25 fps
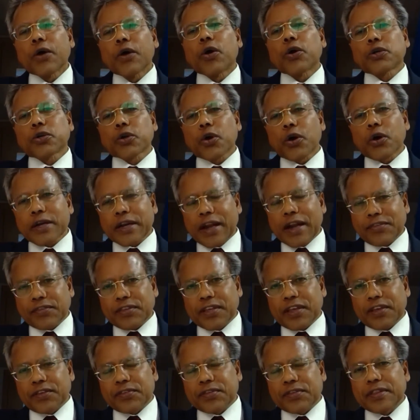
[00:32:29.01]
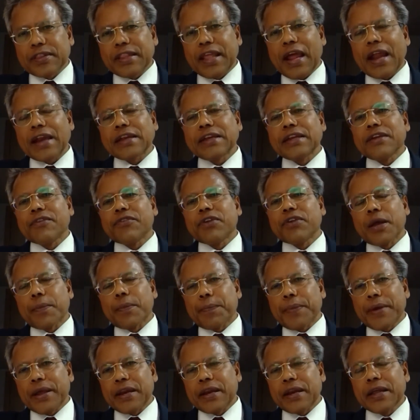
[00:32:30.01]
autocracies that
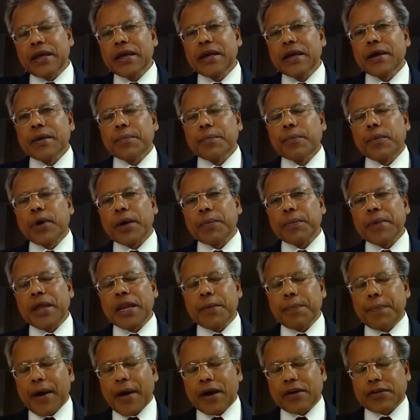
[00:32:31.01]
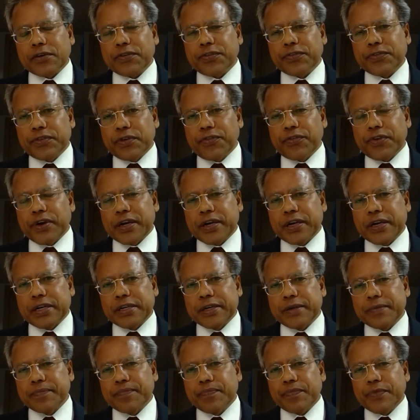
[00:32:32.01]
develop in many part of the
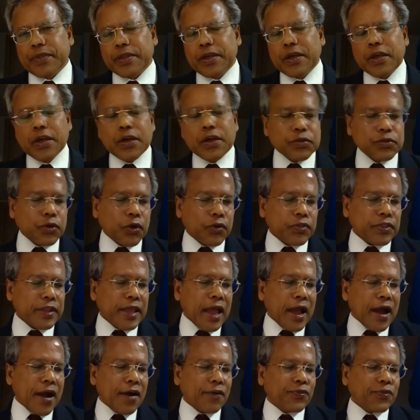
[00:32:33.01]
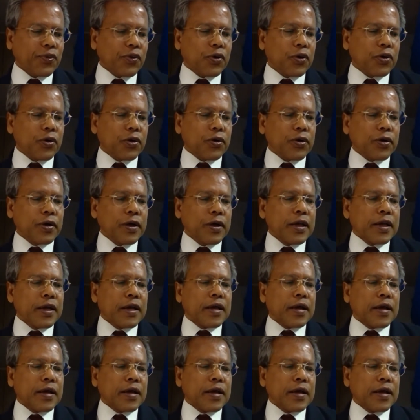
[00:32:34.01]
world. So therefore,